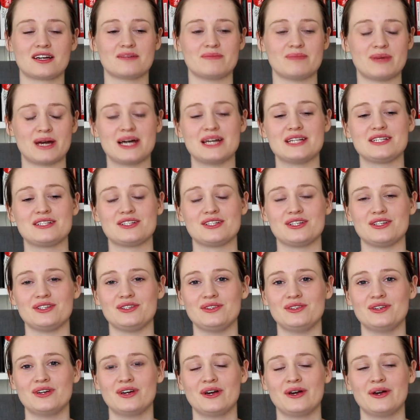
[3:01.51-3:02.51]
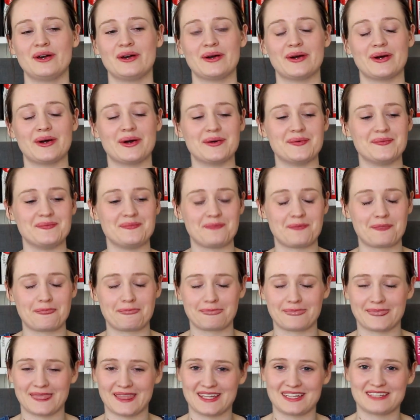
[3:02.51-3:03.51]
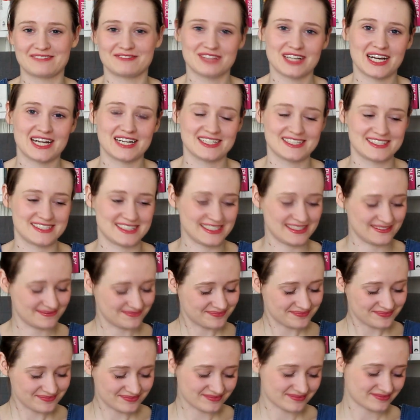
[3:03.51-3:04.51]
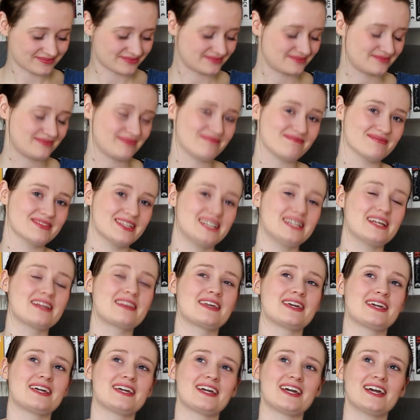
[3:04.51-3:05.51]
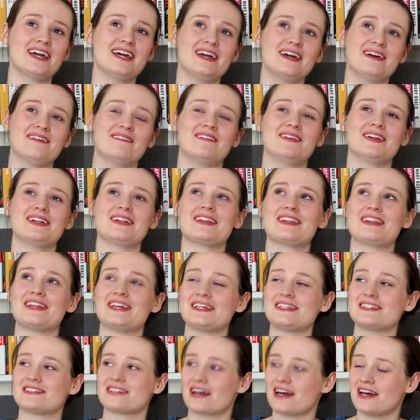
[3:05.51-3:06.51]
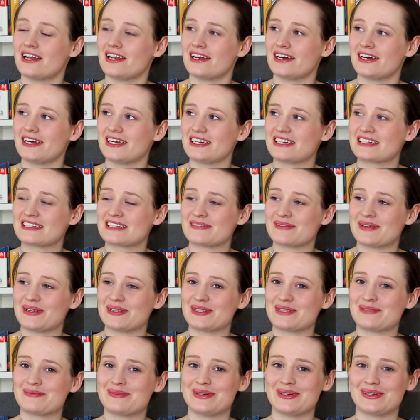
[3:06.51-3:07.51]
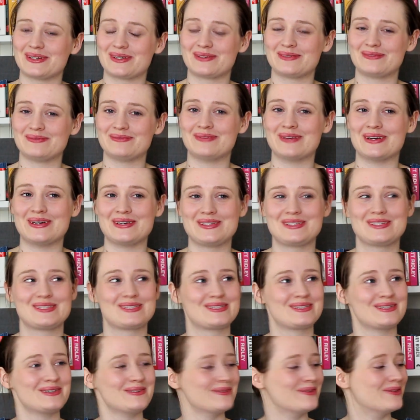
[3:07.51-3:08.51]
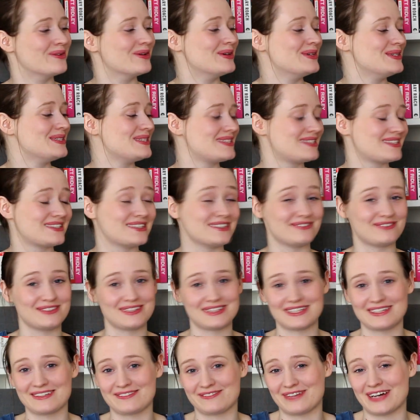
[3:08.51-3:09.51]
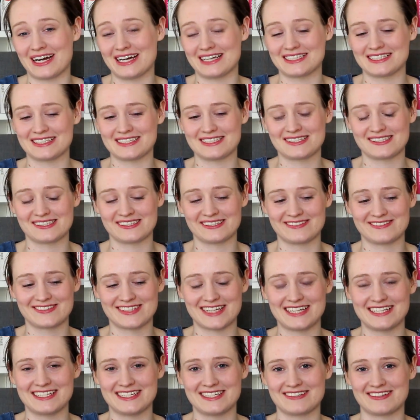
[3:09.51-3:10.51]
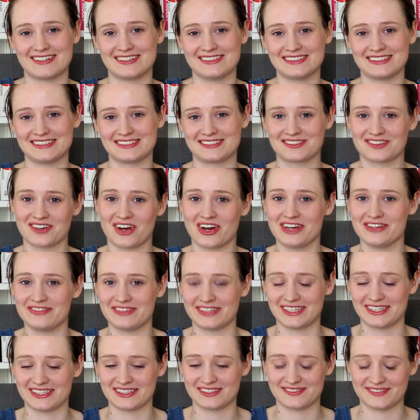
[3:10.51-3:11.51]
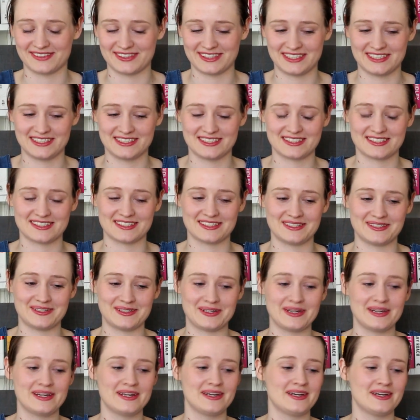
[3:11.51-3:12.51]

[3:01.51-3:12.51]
compared to like reality. And I think one of the things I liked about this book most was the fact it sort of centred around this driving experience. So you